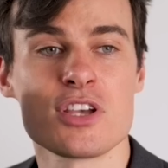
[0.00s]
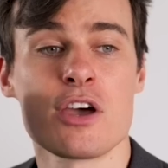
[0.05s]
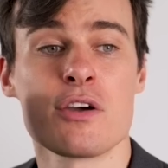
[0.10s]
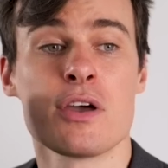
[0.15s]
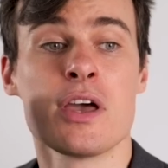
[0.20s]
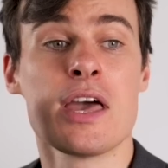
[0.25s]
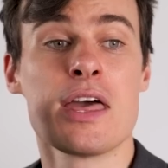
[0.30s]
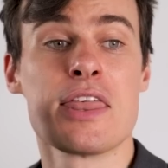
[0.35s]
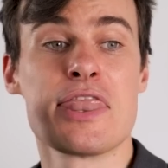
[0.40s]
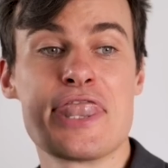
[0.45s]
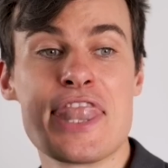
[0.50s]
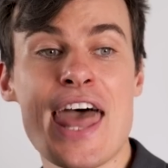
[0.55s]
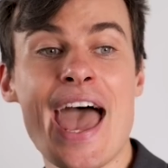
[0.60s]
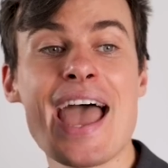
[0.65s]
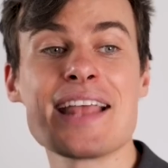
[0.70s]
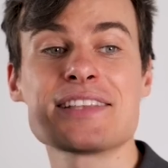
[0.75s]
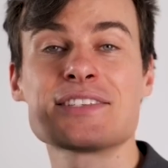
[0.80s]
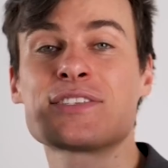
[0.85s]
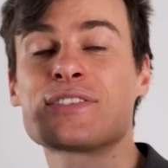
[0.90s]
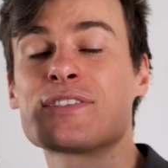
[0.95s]
So
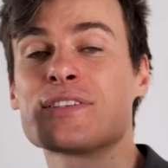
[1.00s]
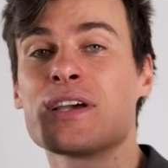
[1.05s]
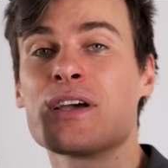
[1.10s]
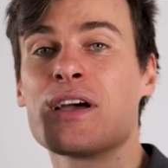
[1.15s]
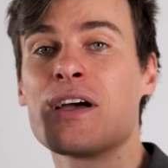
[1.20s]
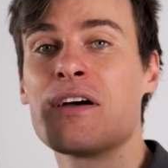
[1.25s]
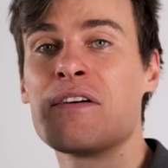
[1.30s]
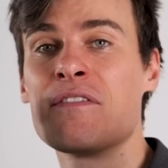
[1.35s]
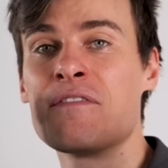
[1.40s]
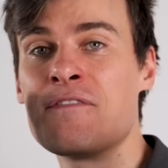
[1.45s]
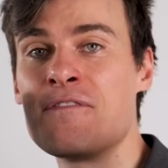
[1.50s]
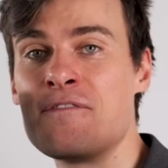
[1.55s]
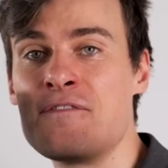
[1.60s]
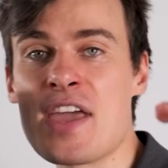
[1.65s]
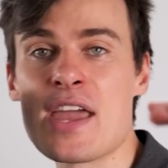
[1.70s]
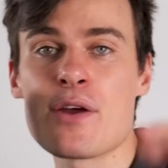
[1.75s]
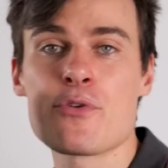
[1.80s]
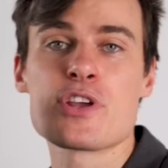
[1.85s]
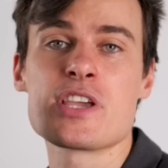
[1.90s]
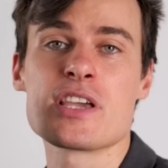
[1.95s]
that's
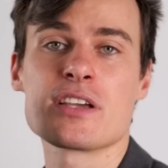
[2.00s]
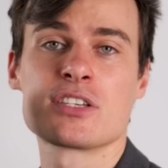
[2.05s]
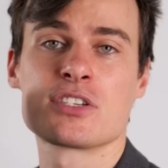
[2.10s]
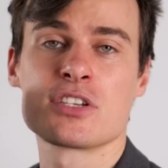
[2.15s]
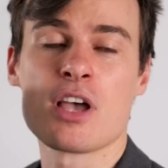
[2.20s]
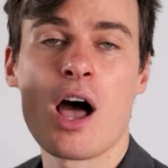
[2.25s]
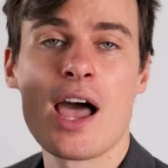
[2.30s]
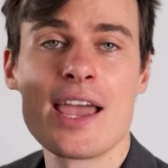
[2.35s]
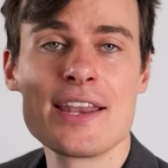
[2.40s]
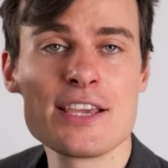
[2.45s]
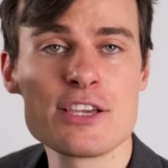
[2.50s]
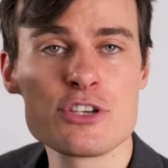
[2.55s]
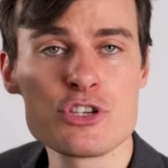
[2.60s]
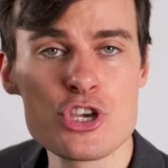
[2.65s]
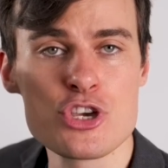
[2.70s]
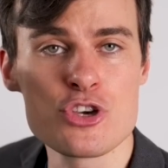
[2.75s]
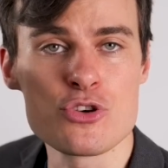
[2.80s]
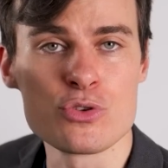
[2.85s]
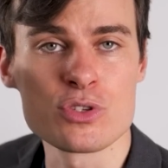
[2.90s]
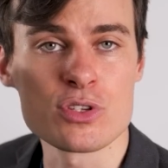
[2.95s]
very exciting
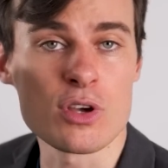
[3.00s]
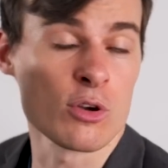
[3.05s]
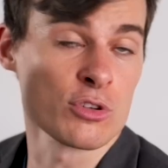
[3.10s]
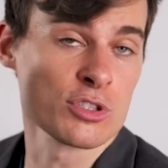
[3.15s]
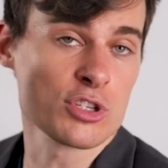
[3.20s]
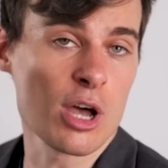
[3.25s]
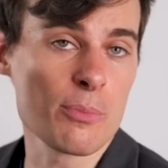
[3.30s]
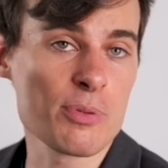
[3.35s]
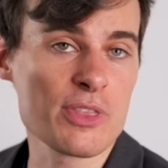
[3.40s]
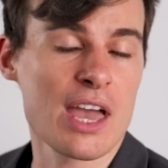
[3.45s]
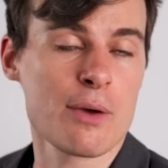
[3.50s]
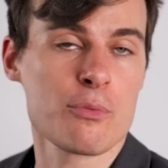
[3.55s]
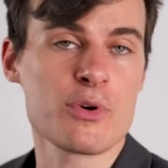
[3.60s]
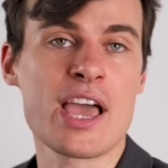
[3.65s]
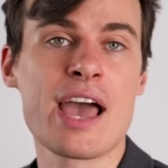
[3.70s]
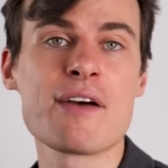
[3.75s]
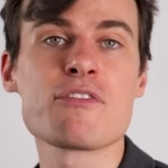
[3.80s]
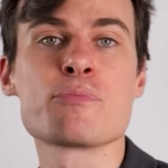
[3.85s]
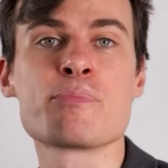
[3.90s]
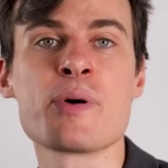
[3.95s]
news. On top of that, we
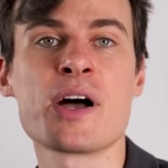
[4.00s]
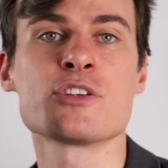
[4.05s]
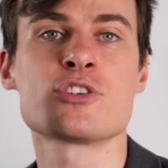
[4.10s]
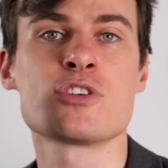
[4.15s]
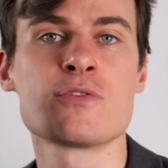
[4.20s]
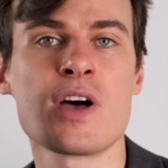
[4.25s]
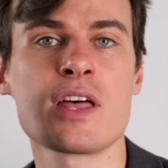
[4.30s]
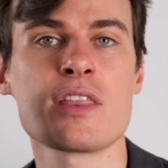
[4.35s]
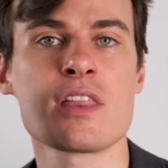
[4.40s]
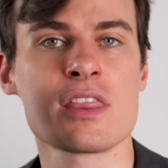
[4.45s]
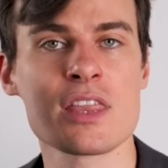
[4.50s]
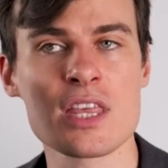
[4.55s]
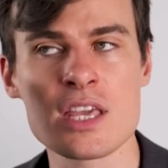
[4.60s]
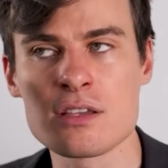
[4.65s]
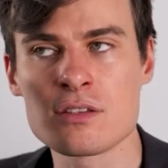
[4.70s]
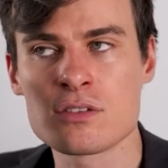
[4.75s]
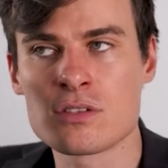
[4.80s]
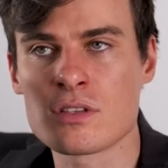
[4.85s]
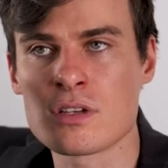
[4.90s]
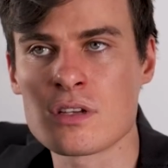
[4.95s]
have a bunch of other
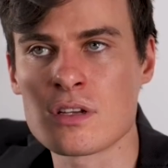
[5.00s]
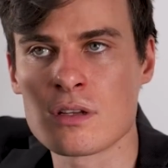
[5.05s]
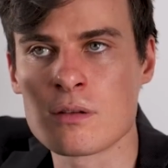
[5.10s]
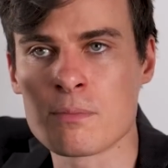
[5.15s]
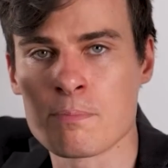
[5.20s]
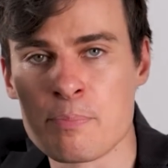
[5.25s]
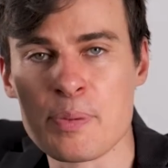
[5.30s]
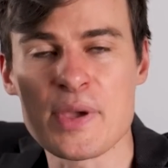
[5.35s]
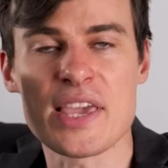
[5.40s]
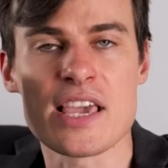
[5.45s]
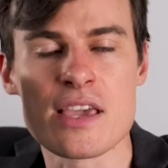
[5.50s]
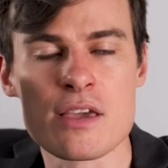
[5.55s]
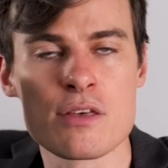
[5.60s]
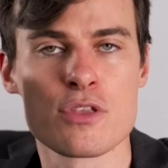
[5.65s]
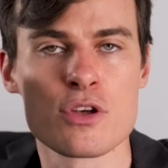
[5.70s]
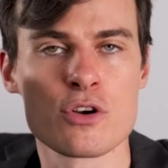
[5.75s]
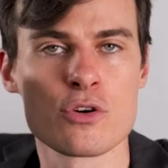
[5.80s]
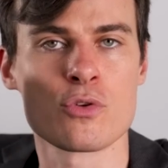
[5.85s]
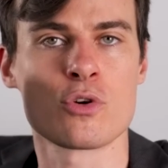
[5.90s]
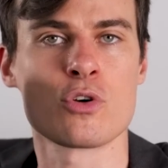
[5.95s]
things that are big
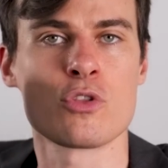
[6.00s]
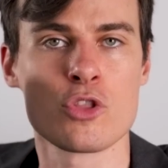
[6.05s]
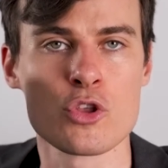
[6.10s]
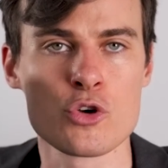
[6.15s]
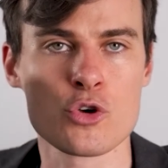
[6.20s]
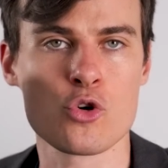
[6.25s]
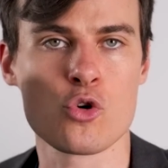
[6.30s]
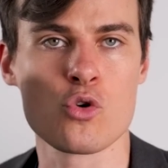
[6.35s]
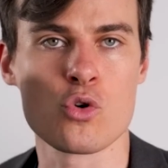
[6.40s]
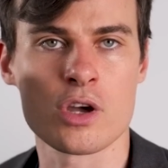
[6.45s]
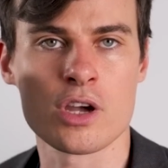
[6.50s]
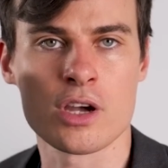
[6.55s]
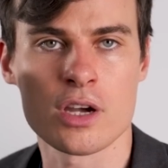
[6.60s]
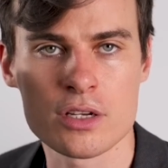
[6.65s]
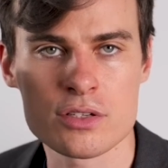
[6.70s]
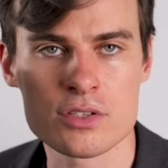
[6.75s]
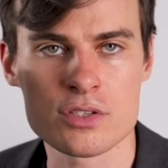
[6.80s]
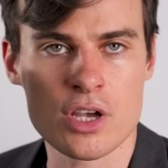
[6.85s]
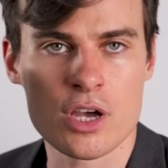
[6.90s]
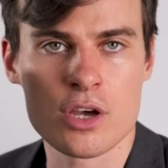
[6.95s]
that are on the cooker.
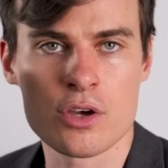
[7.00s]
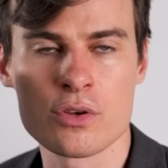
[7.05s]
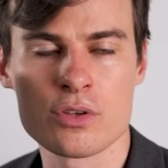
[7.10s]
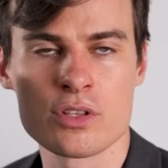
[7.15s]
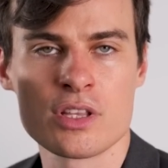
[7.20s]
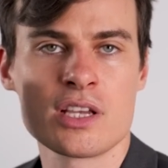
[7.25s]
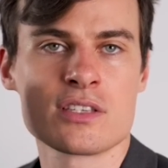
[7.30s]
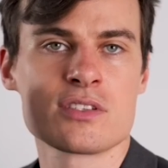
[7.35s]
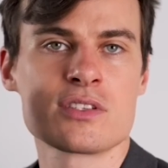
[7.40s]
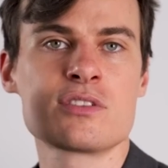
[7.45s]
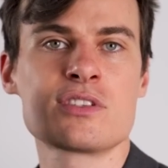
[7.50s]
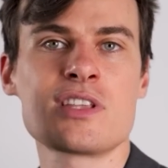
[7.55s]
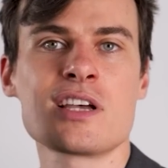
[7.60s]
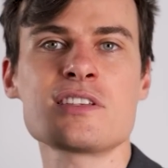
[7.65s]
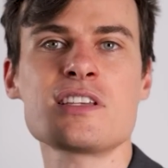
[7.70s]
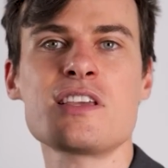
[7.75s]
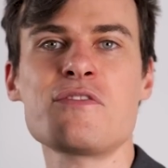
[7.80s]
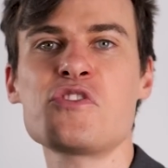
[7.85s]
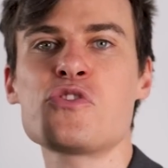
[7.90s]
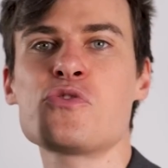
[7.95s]
So that
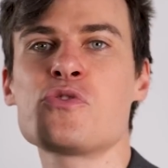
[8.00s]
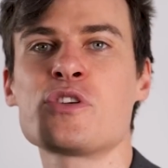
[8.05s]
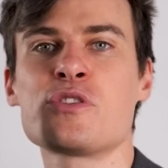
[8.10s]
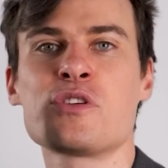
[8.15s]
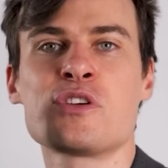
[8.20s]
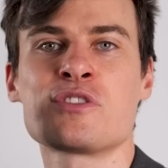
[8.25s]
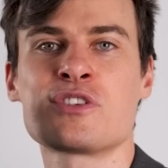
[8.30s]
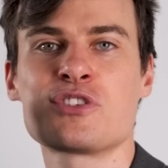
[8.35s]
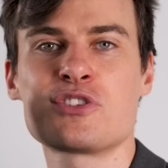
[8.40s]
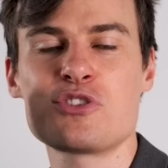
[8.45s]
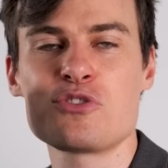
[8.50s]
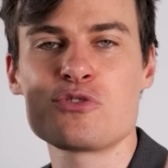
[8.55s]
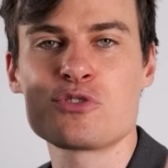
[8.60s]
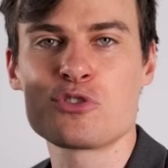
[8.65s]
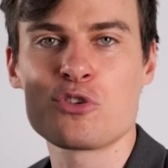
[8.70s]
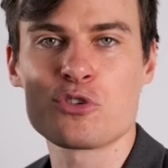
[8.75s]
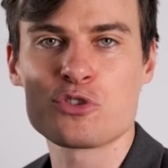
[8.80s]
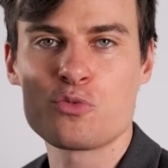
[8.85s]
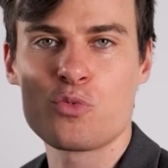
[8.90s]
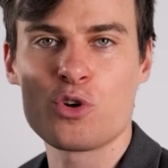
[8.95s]
doesn't give you an
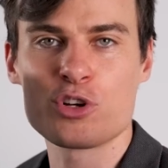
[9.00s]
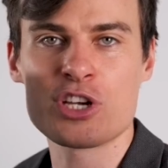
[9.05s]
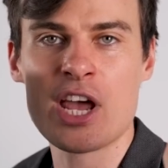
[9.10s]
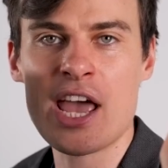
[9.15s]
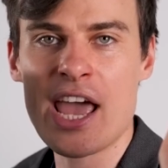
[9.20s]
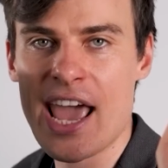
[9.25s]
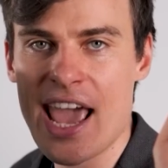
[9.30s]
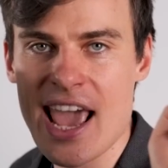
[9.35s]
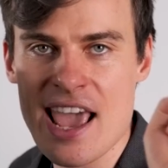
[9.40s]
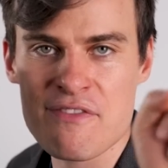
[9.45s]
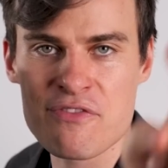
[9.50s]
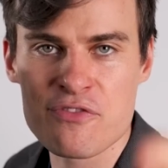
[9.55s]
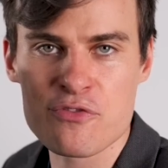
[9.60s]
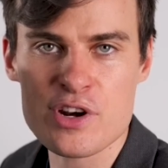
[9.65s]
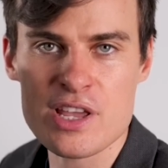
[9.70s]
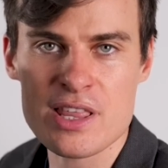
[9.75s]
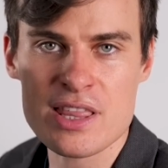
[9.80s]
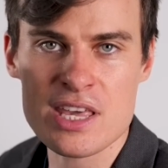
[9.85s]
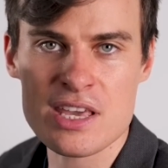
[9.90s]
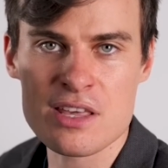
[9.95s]
excuse not to watch
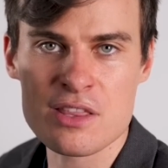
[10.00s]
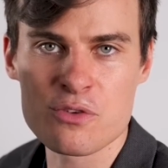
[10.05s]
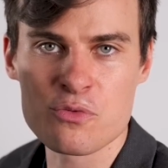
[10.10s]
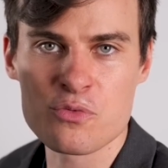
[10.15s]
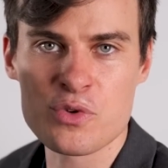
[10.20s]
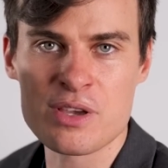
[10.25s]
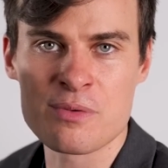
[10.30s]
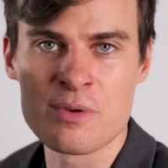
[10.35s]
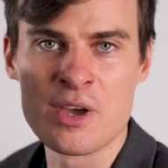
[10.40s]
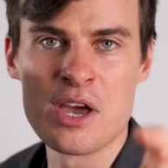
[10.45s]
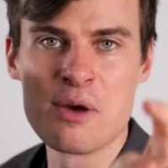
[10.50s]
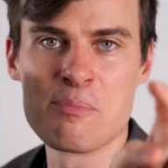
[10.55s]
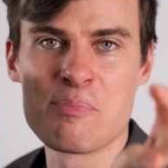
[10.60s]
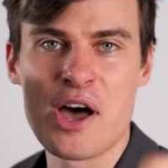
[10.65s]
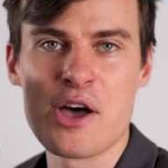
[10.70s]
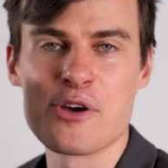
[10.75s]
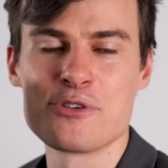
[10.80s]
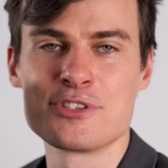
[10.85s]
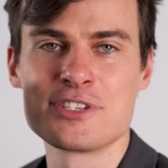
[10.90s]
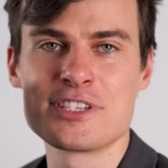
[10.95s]
everything that we
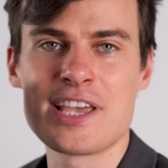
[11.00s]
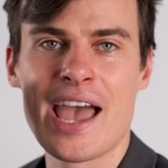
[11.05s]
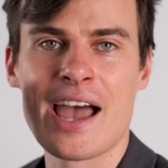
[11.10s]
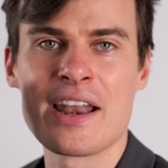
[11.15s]
post